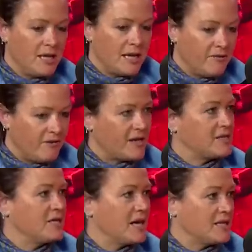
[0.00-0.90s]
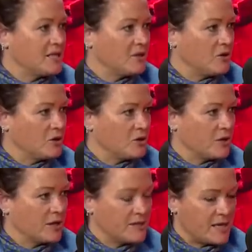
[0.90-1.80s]
investigating the Hutch
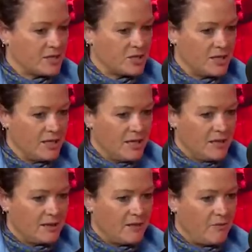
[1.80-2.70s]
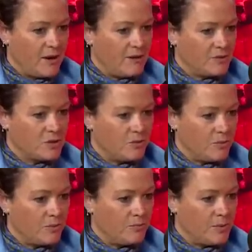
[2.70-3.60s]
organisation, they've wound up,
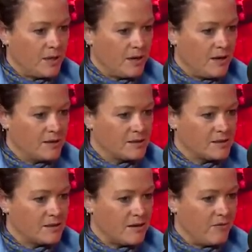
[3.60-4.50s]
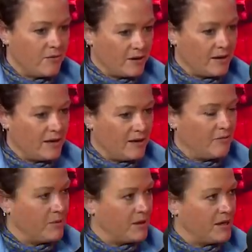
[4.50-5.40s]
because of where they
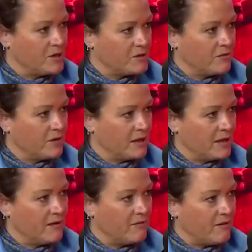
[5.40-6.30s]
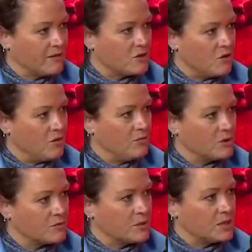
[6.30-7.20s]
live, by the nature of where they live, having to
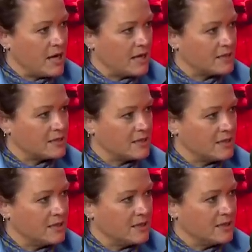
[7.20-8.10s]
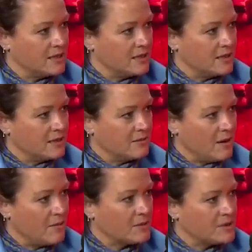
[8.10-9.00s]
almost protect
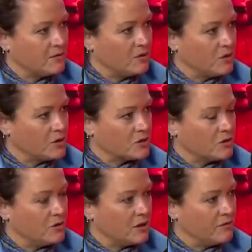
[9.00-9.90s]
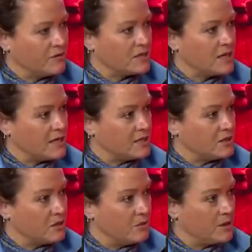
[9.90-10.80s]
members of the Hutch crew that have stayed in
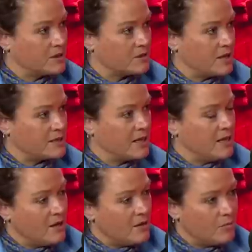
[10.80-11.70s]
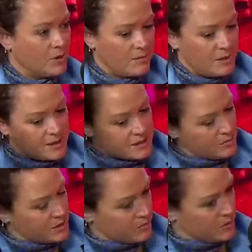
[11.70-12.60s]
Dublin. It's crazy. But I mean, as
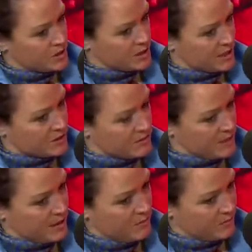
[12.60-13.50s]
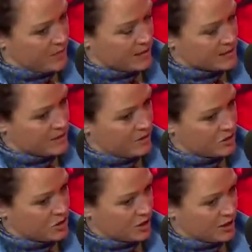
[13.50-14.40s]
somebody pointed out to me with Patsy
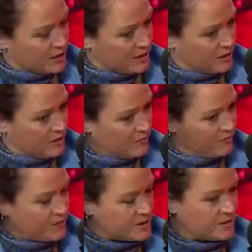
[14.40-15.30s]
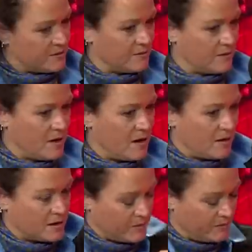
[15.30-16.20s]
Hutch, and, you know, there's a
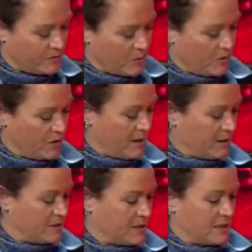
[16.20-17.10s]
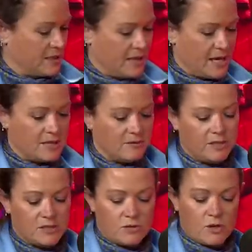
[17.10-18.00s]
car, as we've spoken about, sitting at the end of
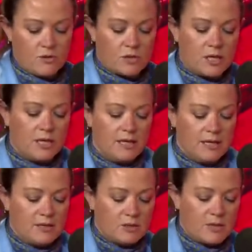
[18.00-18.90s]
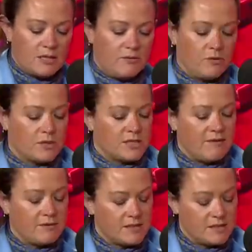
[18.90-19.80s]
his road
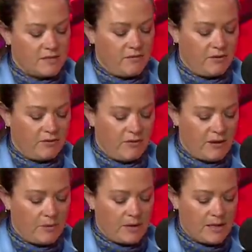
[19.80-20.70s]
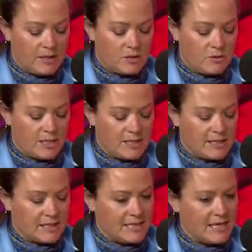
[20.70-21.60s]
24/7 since the 5th of February
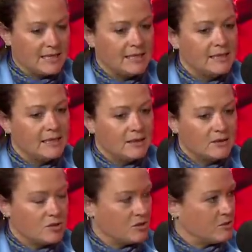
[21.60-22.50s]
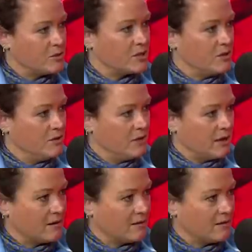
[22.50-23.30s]
2016. There's also a school there.